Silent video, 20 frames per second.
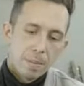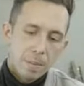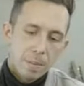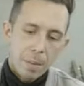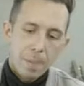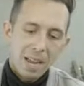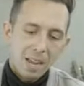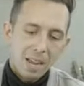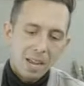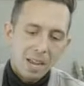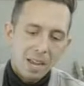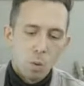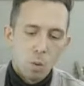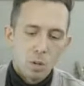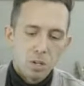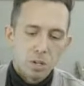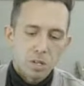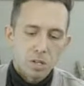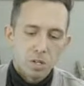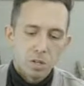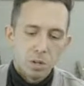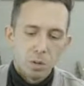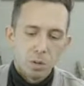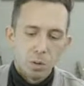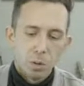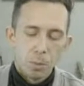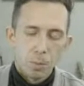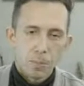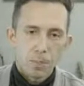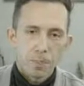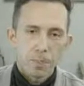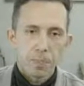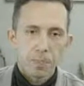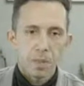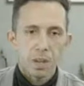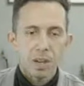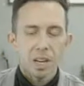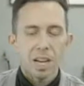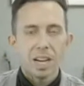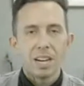My main goal was to
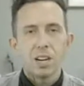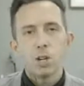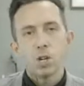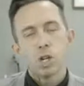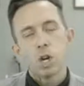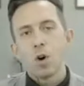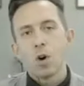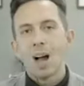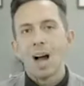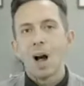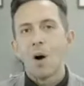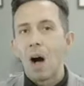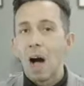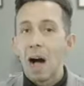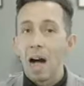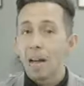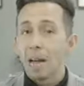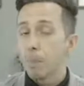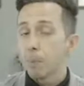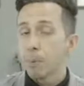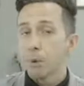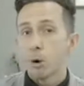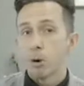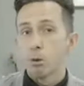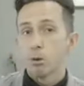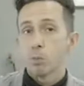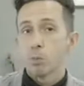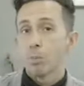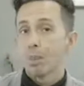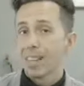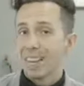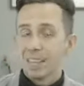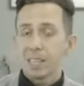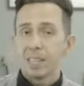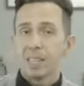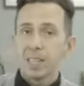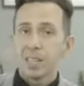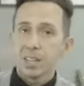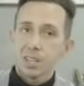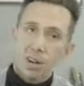kind of show how I approach
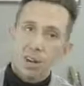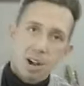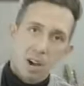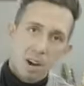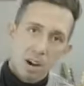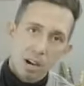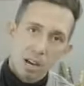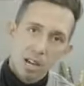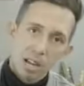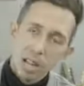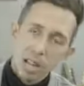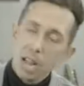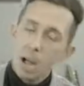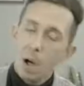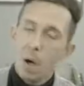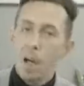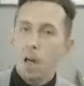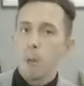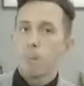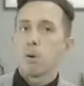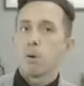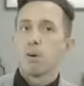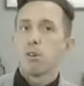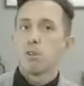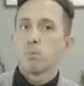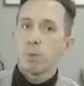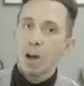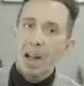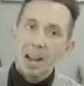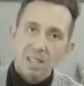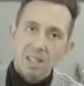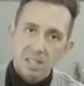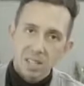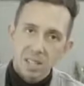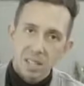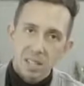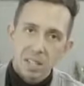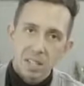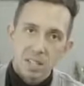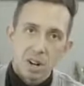playing the guitar, how I approach practicing
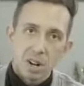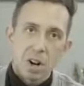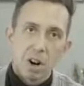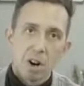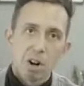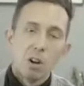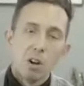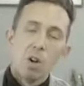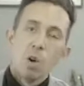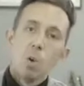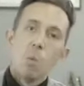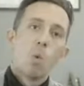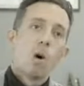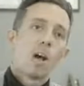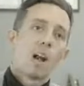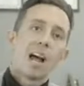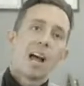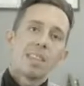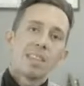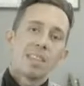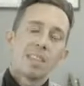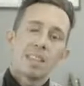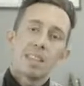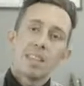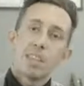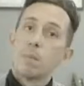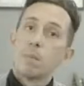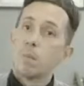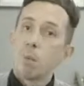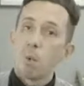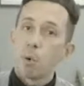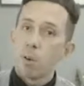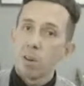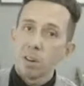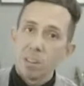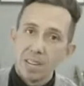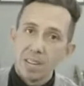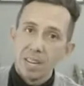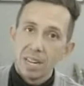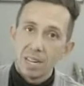the guitar, what I think the important
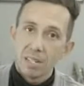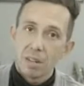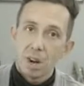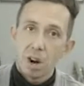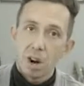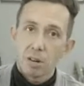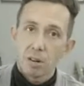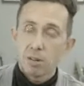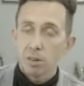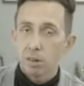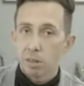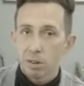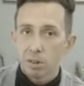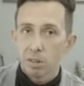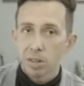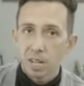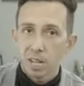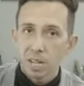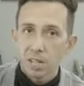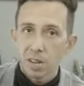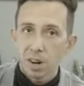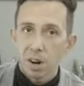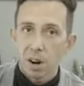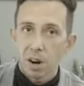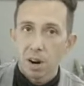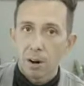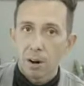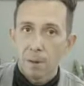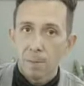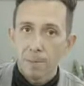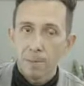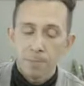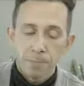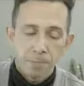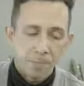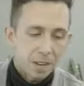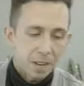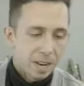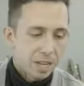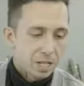things are to learn the guitar,
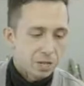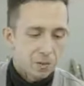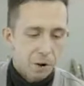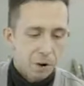as far